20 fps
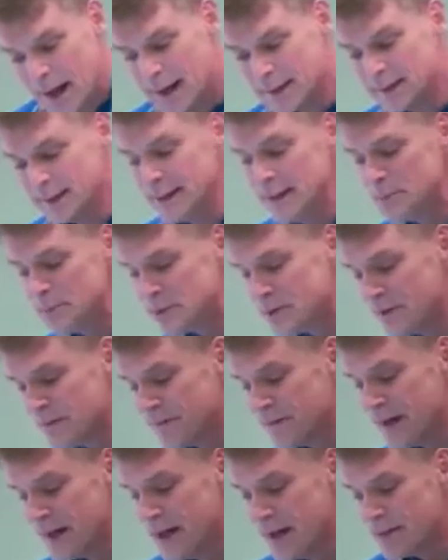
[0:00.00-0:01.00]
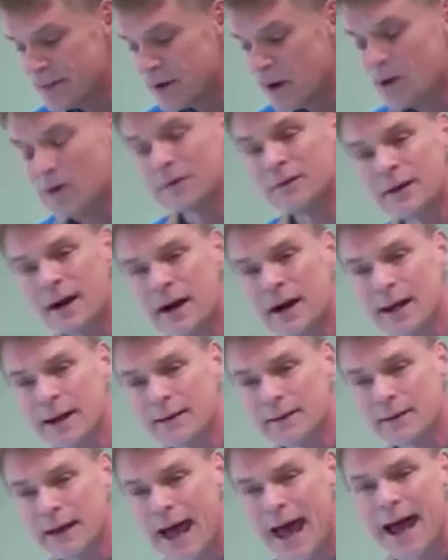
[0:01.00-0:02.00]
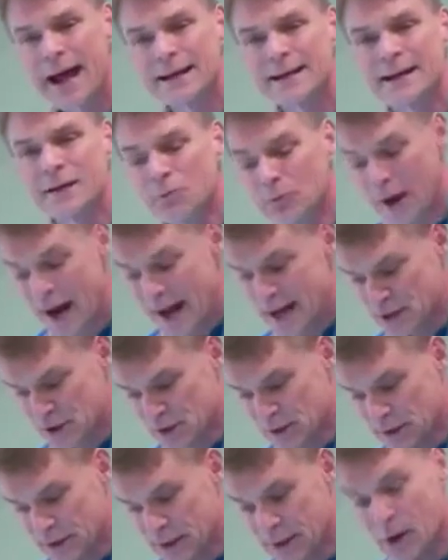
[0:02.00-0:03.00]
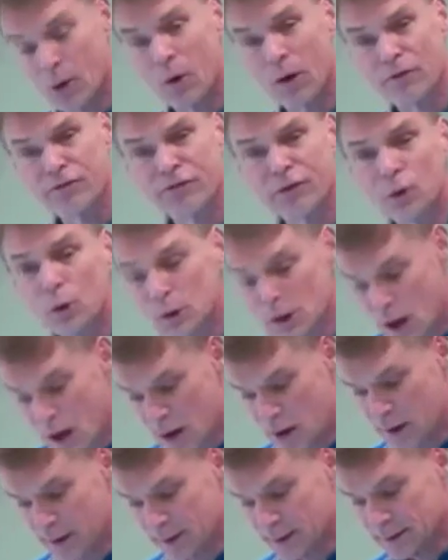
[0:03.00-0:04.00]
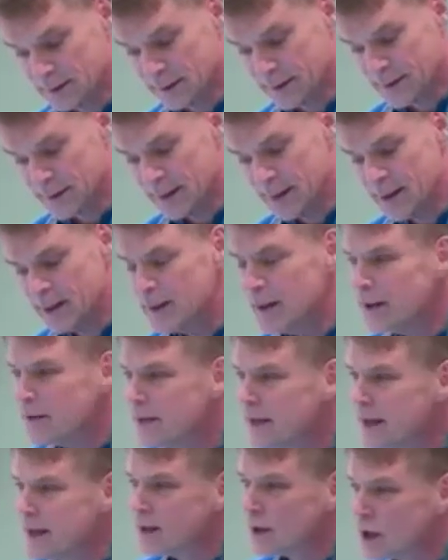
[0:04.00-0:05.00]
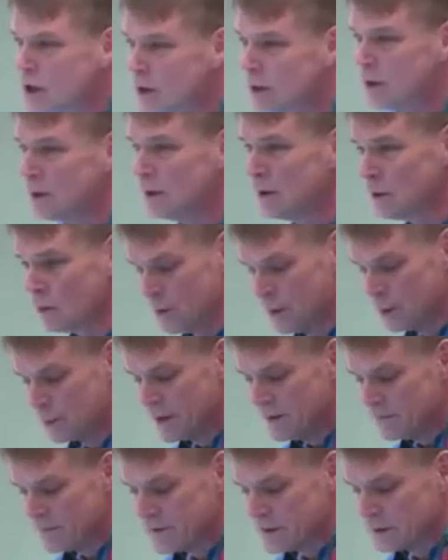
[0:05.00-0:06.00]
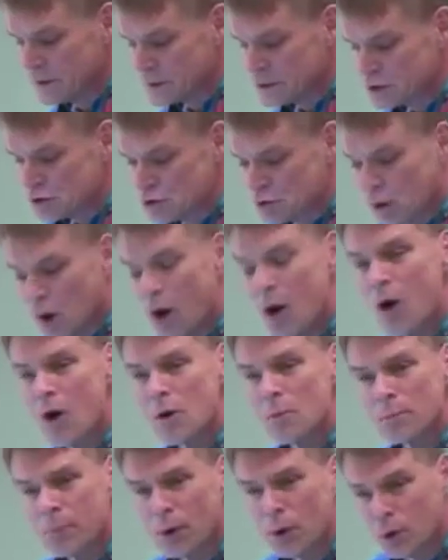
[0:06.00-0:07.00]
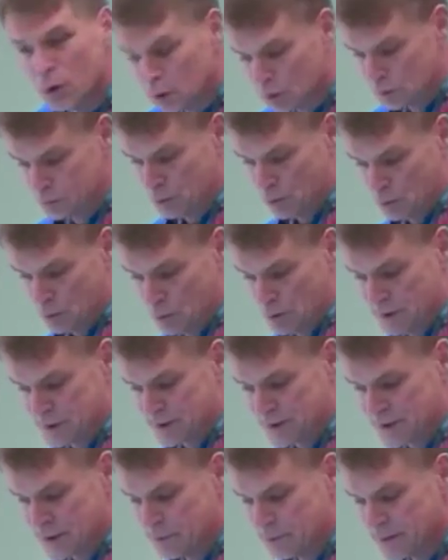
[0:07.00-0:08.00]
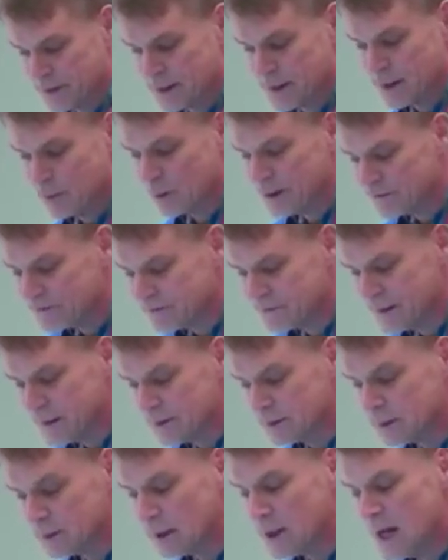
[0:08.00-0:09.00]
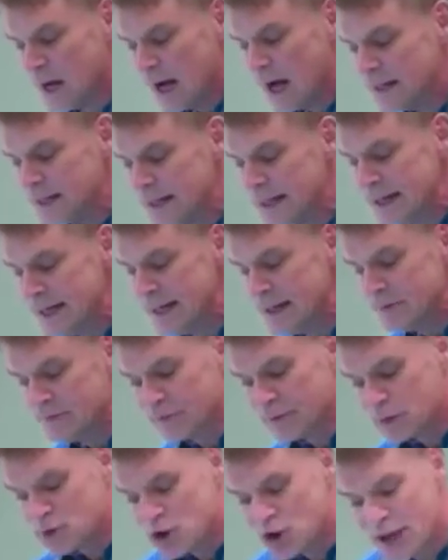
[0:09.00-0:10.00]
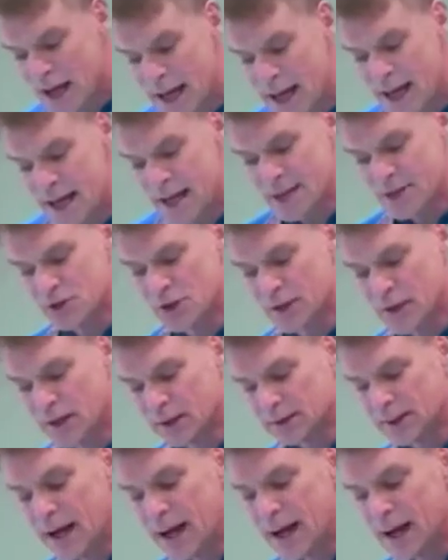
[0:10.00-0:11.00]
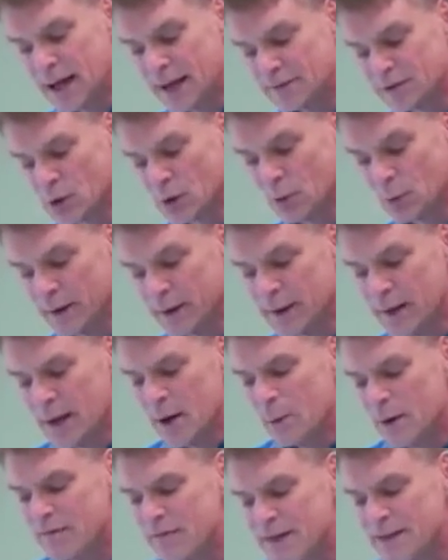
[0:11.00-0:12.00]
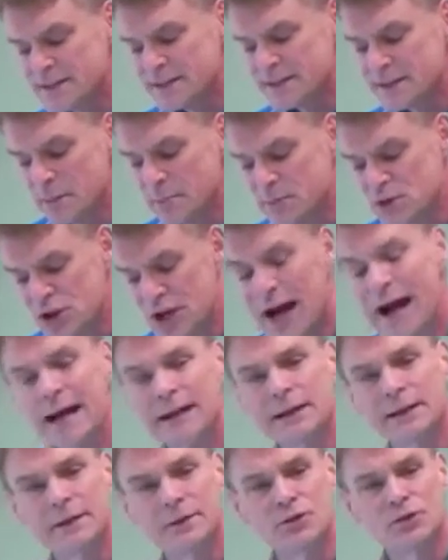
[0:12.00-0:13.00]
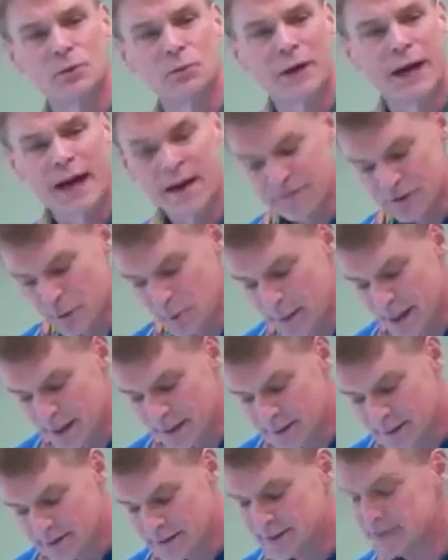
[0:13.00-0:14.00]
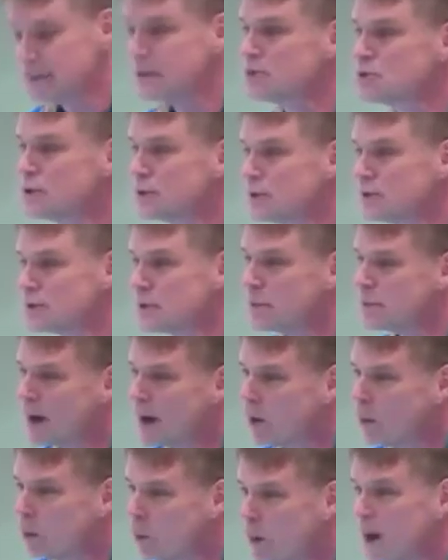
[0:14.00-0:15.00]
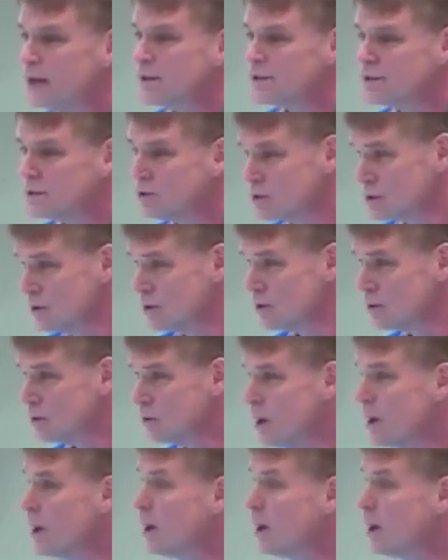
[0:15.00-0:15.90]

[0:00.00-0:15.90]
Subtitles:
And leaps of faith are not acting rashly or full-heartedly. They occur when we feel a strong pull towards something. We feel a need for change in our lives, or we face some challenge and we have to make decisions about what to do